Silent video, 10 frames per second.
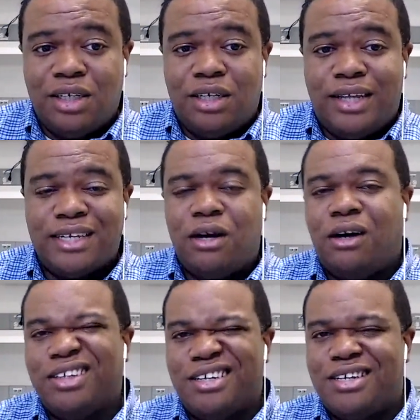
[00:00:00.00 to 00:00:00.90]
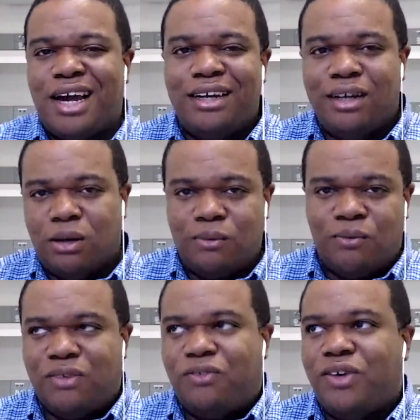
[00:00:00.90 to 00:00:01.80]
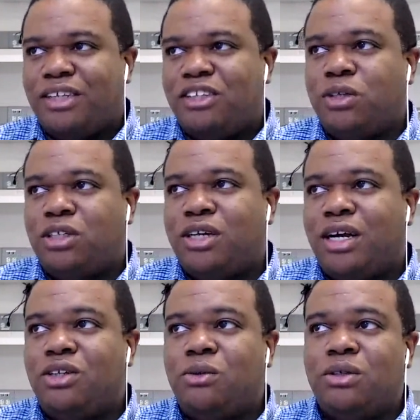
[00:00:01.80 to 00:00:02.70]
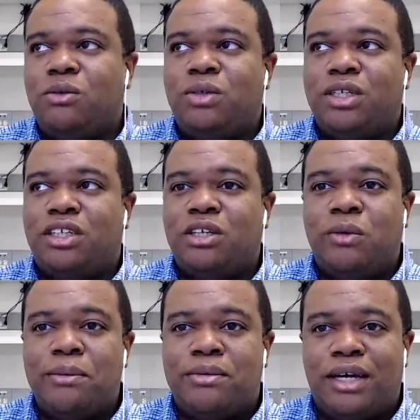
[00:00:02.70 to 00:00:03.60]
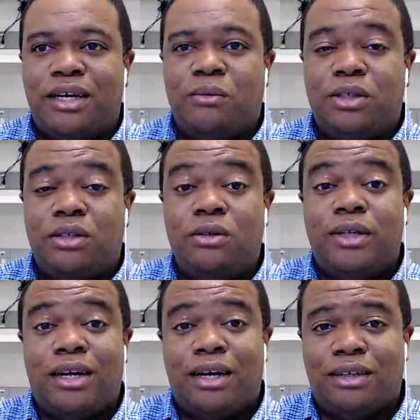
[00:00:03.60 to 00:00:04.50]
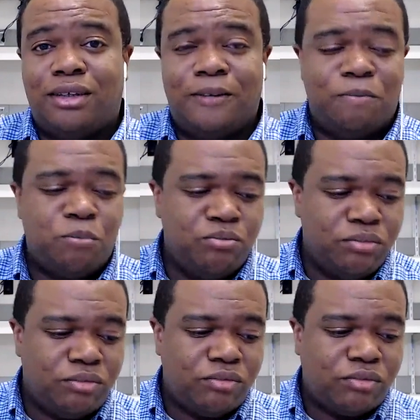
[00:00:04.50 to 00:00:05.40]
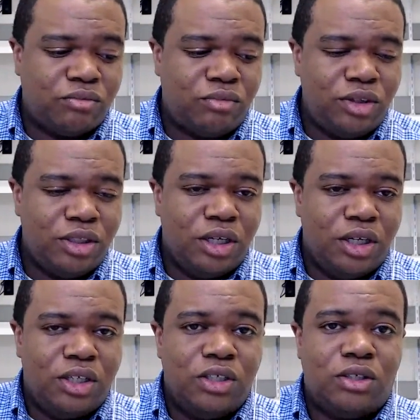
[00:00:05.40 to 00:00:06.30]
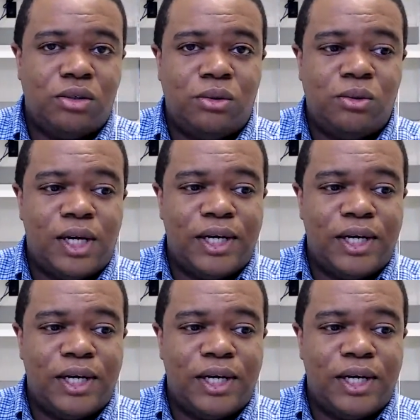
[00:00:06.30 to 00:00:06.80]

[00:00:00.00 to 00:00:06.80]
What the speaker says: That's called the silo effect. It's what you're kind of doing with your website when you do that kind of thing. So